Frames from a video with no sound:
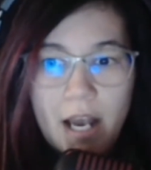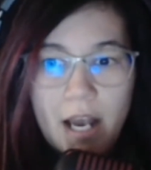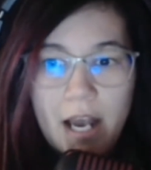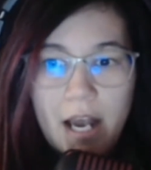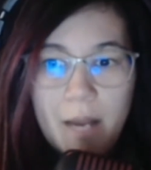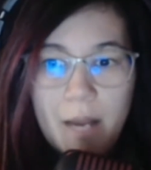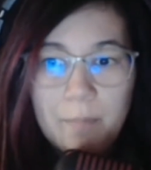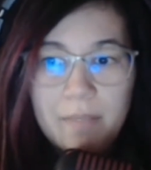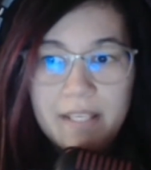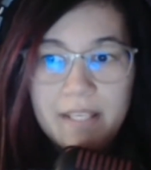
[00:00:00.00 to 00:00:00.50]

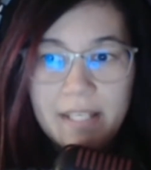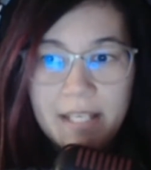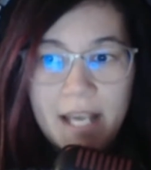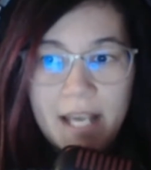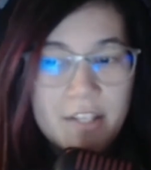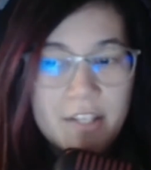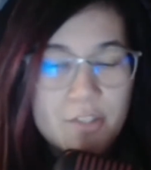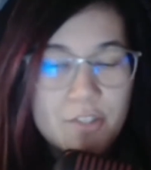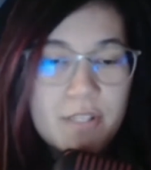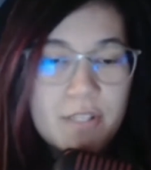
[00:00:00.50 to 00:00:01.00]
he
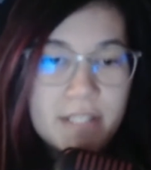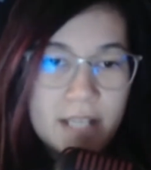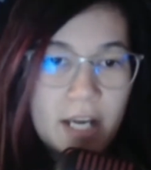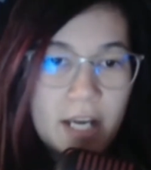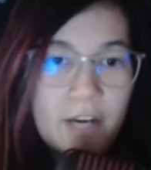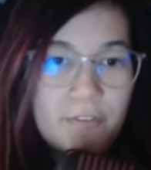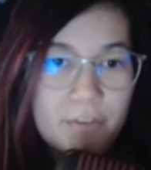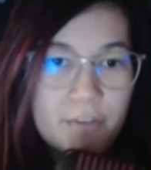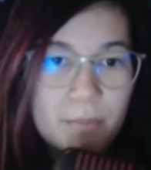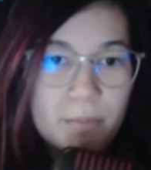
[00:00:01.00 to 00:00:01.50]
had to
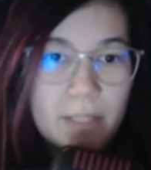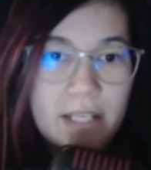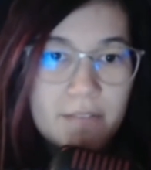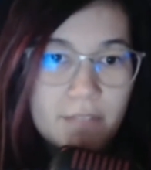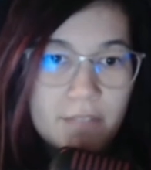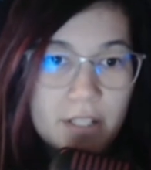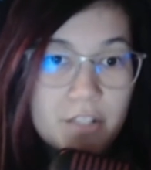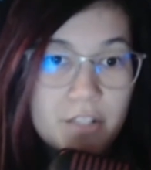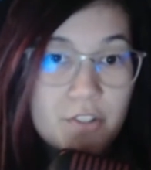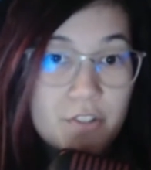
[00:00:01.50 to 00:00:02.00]
retire from League of
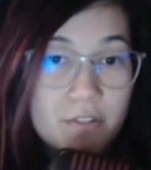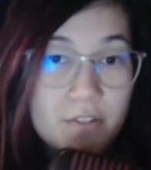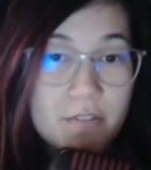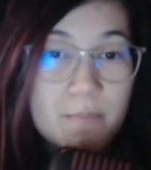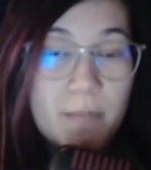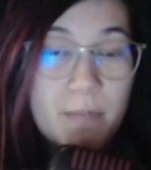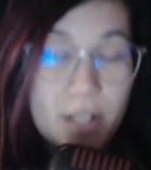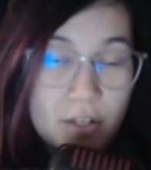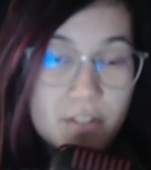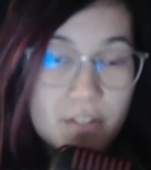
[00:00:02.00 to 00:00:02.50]
Legends
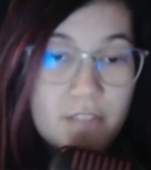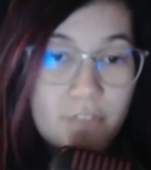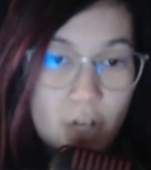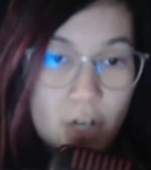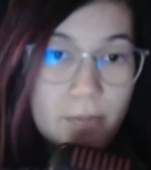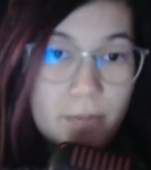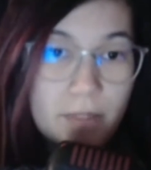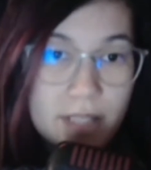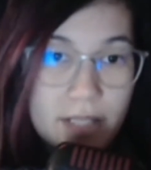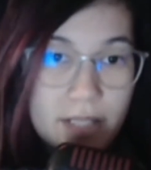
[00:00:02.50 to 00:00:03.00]
because of
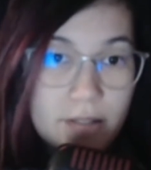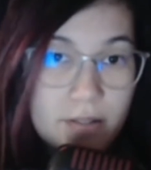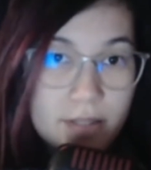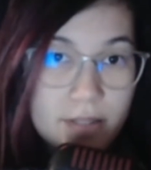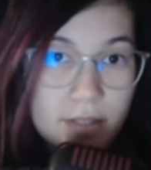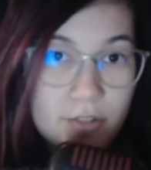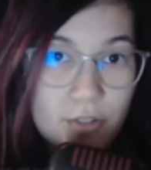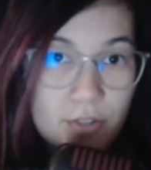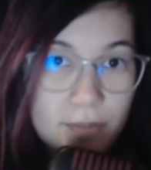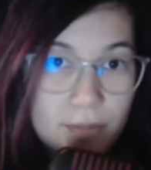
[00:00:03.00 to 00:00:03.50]
carpal tunnel
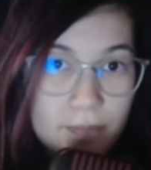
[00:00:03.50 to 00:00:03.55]
syndrome.